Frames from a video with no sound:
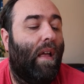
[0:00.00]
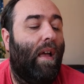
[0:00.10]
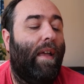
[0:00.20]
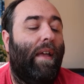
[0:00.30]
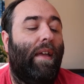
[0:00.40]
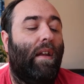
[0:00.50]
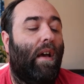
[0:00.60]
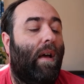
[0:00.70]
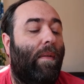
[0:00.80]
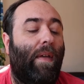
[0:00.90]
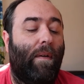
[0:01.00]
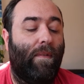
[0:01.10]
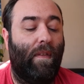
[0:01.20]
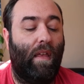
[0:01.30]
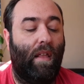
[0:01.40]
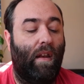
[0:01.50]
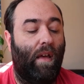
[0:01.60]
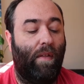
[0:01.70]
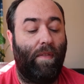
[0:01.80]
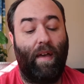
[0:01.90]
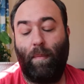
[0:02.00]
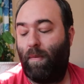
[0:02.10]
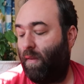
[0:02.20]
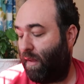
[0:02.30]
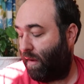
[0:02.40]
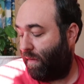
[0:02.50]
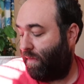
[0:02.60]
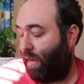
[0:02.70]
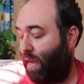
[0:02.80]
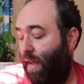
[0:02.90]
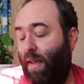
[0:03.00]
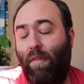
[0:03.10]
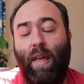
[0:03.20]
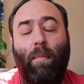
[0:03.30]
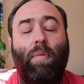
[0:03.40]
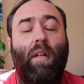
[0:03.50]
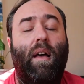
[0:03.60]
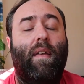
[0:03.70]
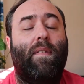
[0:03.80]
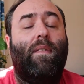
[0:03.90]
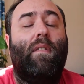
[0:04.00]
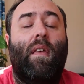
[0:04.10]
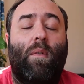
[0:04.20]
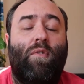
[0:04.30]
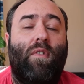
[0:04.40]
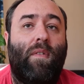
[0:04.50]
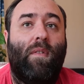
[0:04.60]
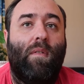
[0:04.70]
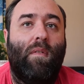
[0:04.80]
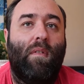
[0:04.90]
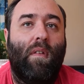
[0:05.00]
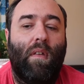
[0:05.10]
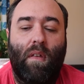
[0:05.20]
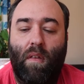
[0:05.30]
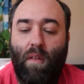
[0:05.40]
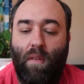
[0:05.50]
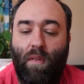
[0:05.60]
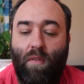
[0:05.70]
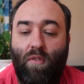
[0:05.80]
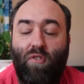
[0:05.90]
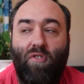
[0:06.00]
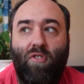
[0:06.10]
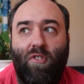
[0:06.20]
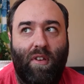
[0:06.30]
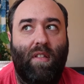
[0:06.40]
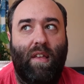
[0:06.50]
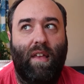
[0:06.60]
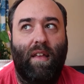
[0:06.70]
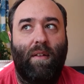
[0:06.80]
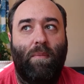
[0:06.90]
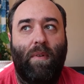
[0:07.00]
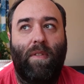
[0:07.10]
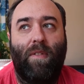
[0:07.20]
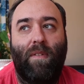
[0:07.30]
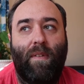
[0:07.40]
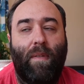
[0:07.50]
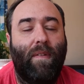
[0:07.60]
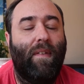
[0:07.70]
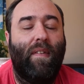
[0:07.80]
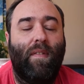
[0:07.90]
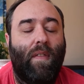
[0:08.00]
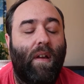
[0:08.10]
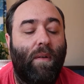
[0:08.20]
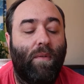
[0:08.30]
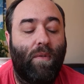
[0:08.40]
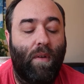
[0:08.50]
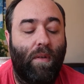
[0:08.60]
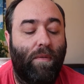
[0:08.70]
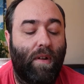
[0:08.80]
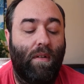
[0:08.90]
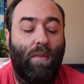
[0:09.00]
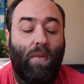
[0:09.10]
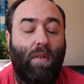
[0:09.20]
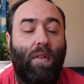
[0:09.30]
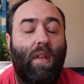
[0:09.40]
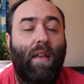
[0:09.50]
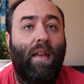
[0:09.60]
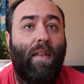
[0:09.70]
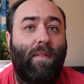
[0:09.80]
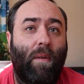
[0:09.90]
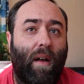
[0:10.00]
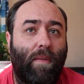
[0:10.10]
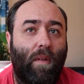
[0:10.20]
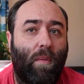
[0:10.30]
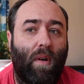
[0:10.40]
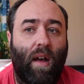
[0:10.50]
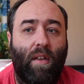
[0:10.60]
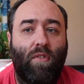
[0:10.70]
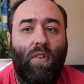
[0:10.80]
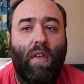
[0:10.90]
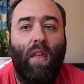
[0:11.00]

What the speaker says: And that was the end of the episode. Like I already said, I give it an A+. It was just chilling with some of the scenes in there. It was so freaking cool and so awesome to watch.